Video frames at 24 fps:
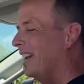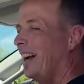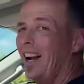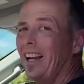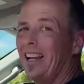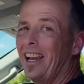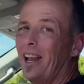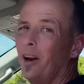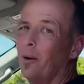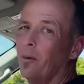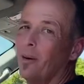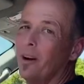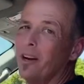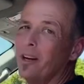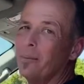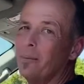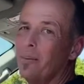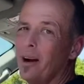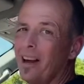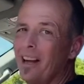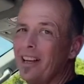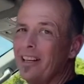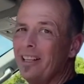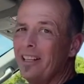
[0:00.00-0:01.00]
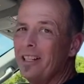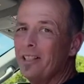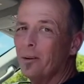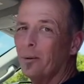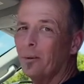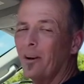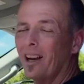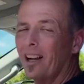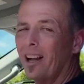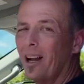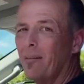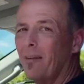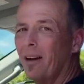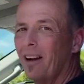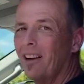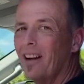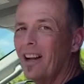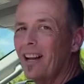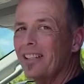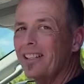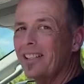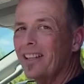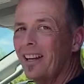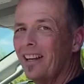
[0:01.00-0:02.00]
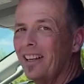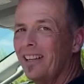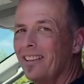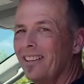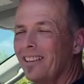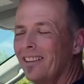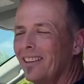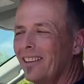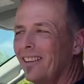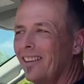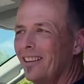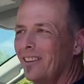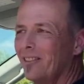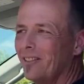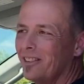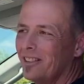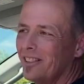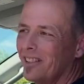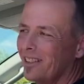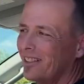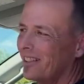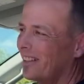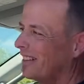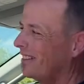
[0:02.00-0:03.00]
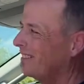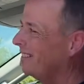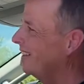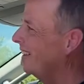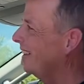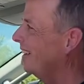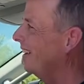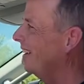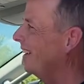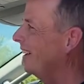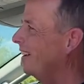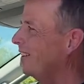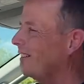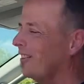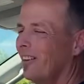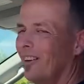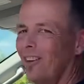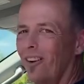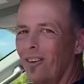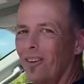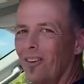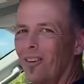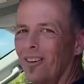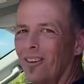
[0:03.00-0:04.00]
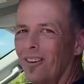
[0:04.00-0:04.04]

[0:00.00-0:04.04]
I kind of wanted to buy a diesel when I got my last Titan, and it was just like, I don't know.